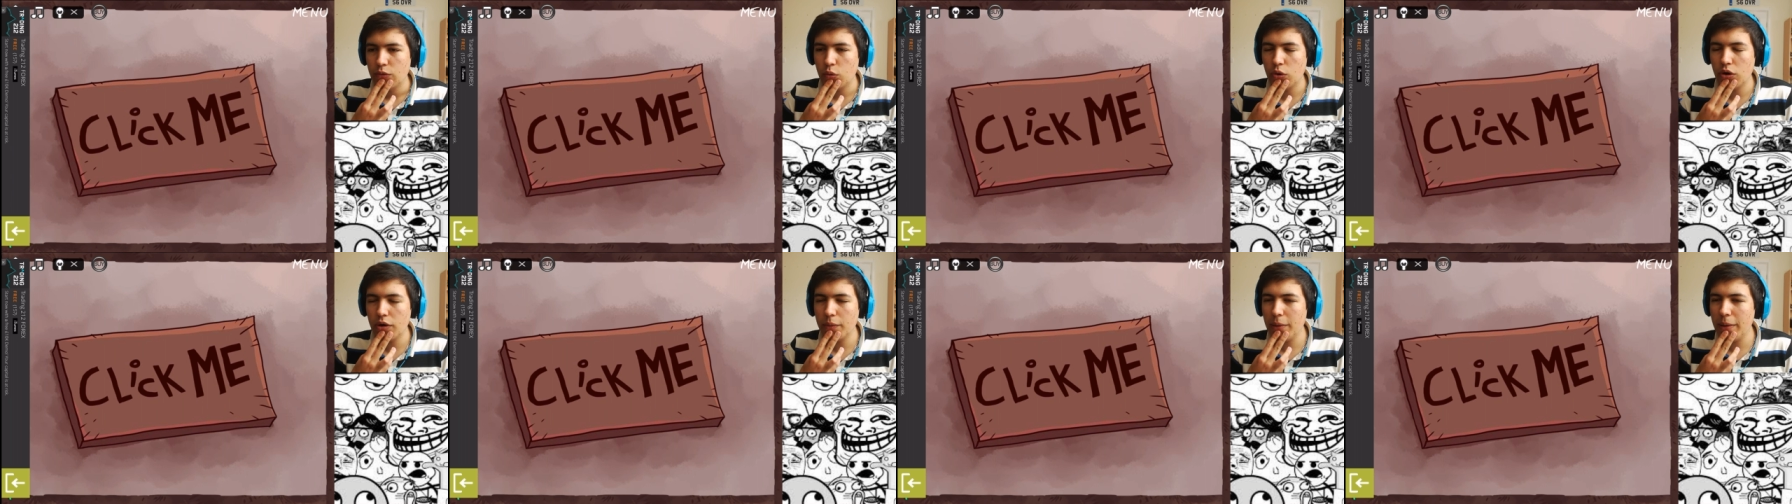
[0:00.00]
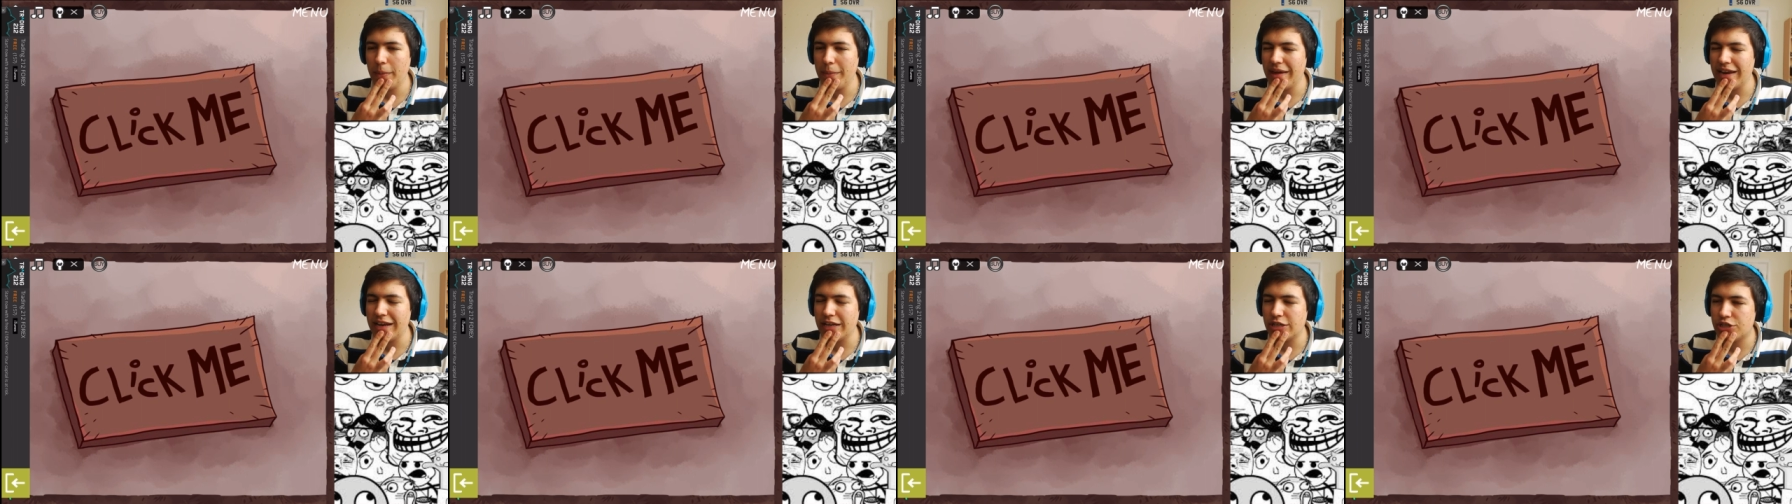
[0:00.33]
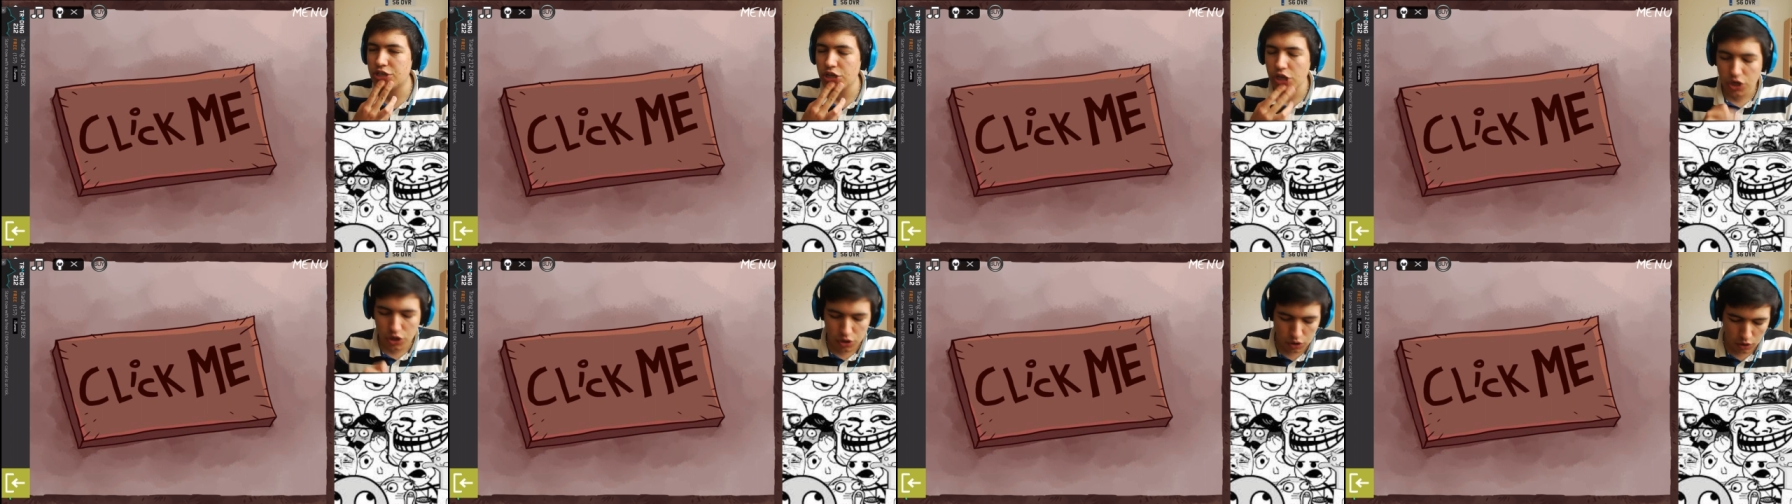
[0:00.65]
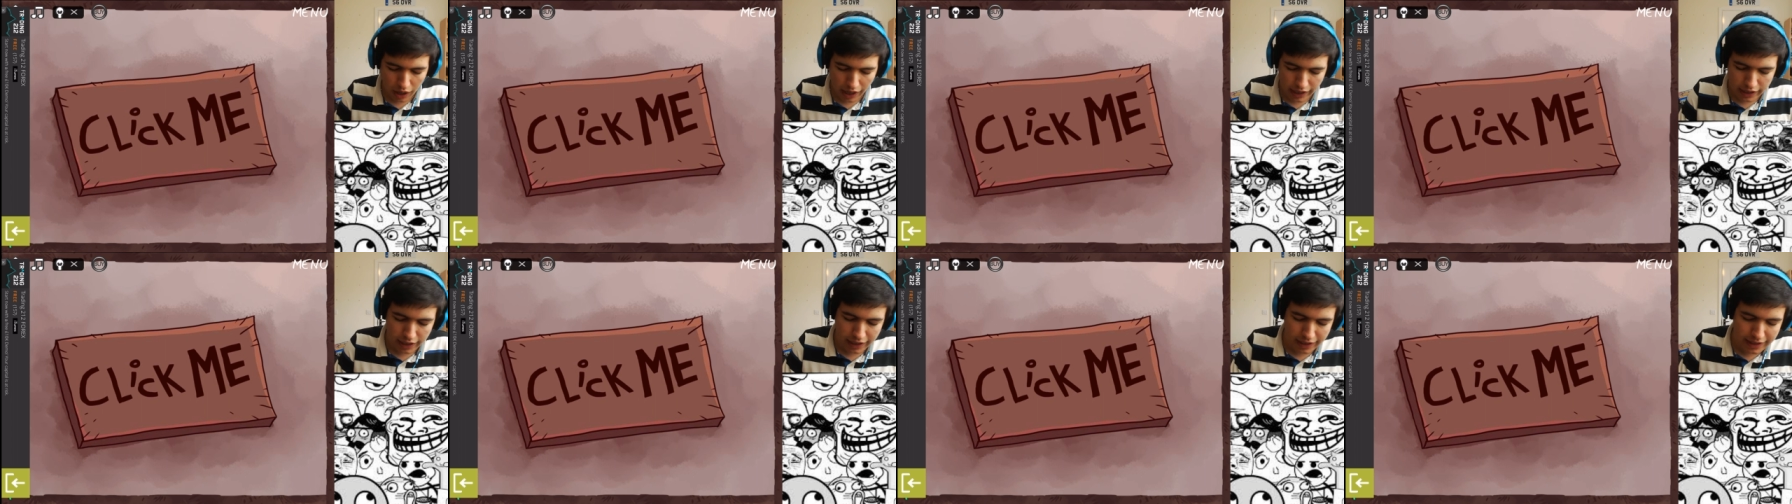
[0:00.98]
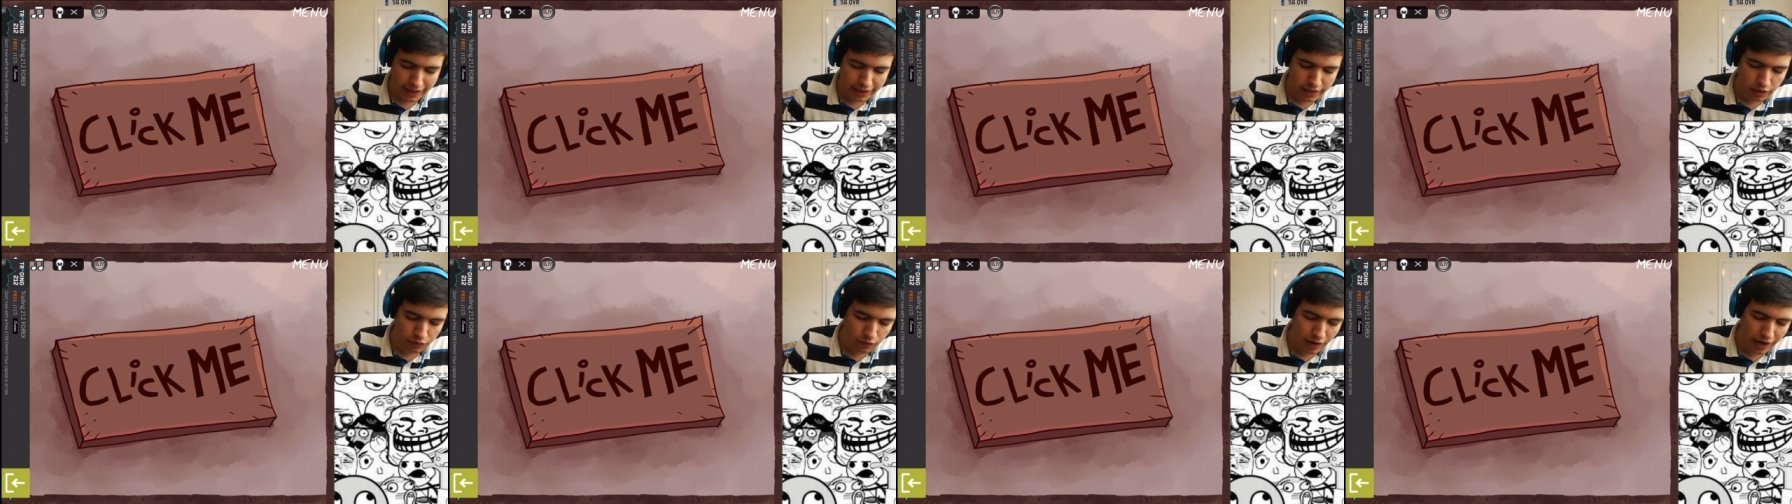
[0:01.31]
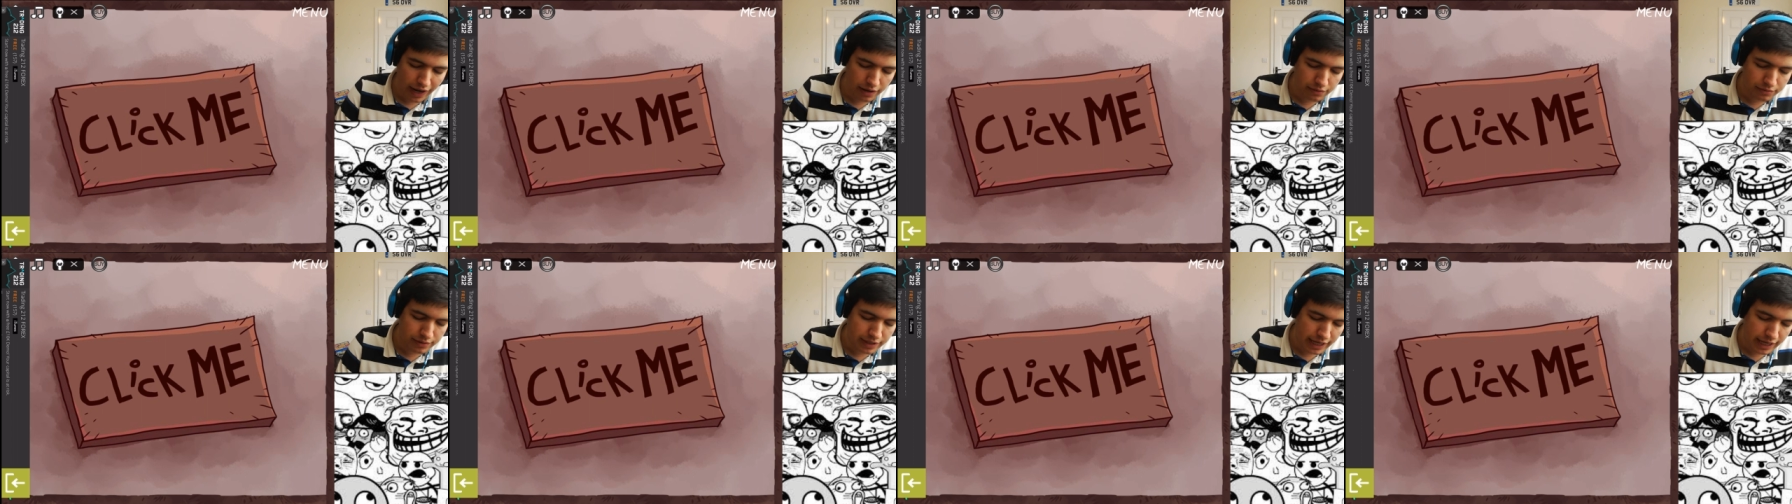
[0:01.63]
What am I going to do? I'm gonna click
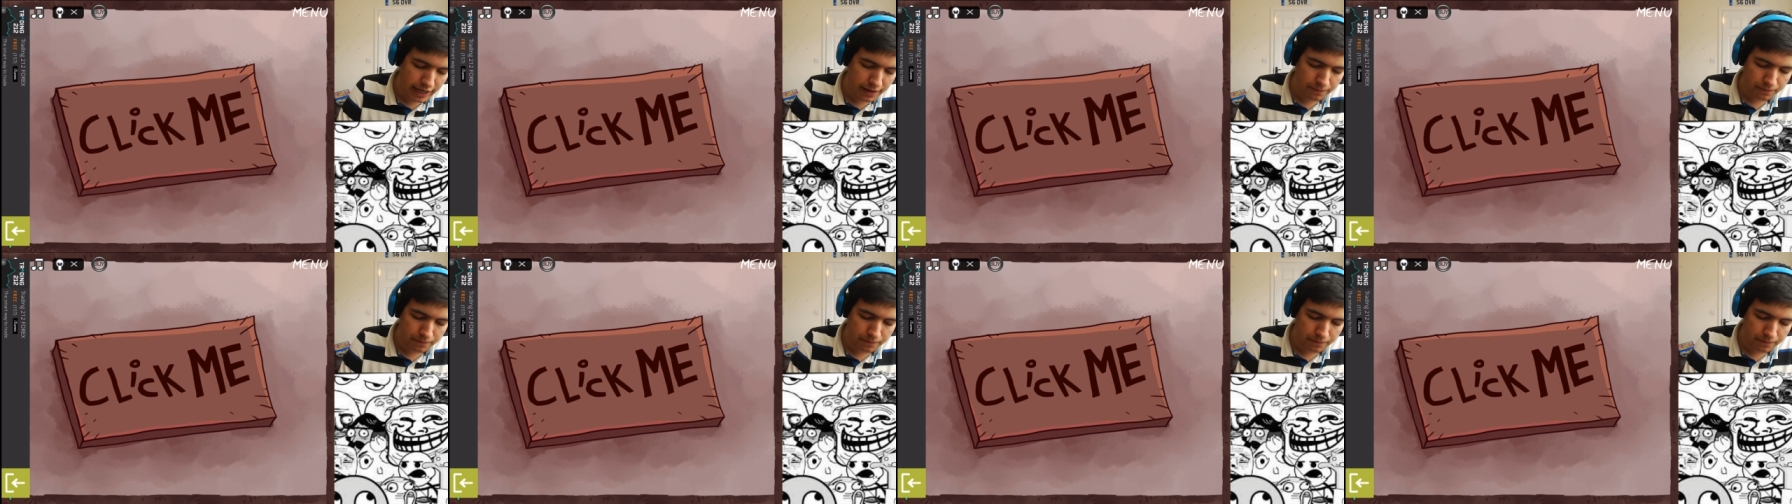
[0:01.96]
around